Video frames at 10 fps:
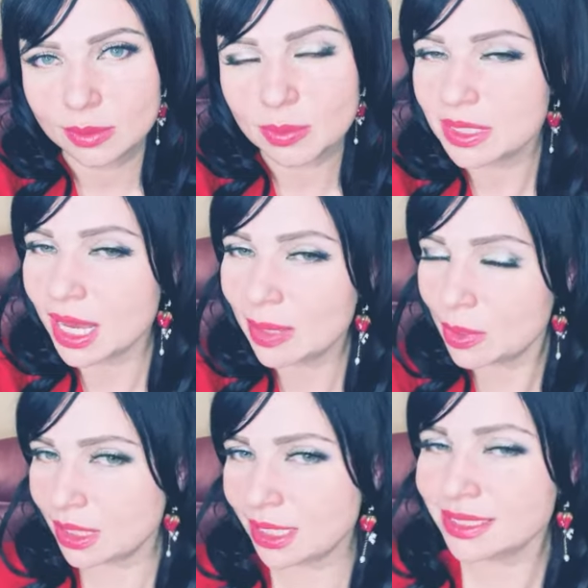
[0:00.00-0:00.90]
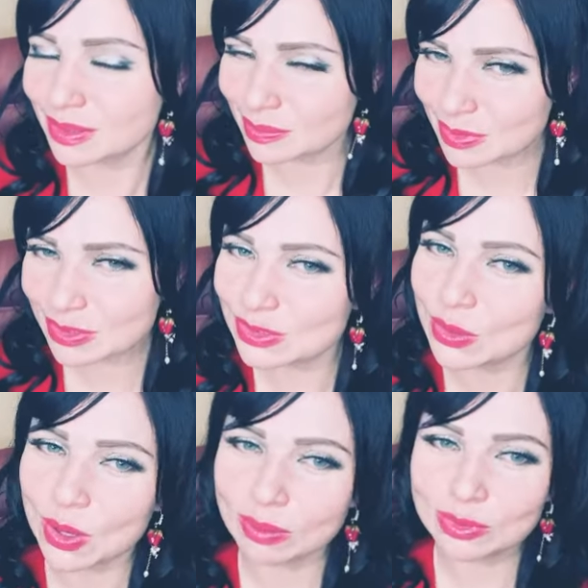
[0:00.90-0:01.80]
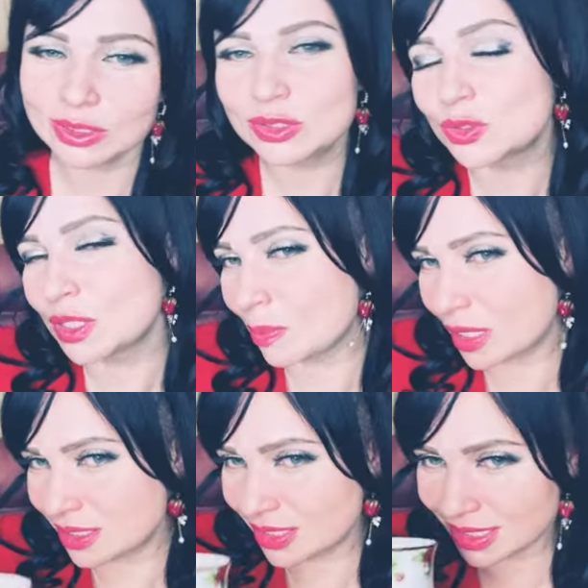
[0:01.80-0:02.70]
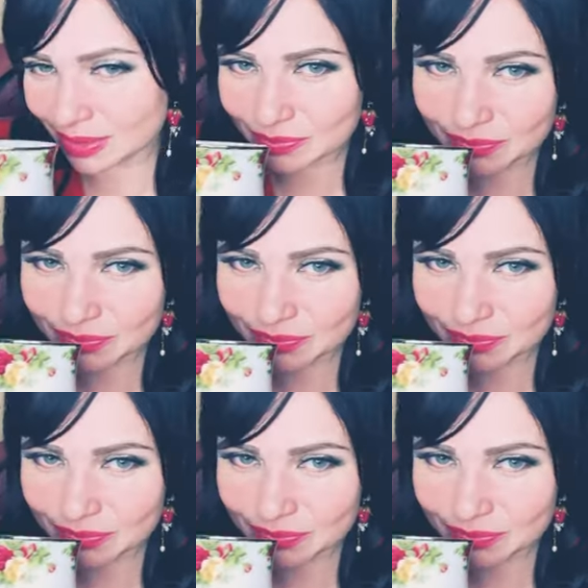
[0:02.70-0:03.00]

But I'm a lady, so I'm gonna drink my tea.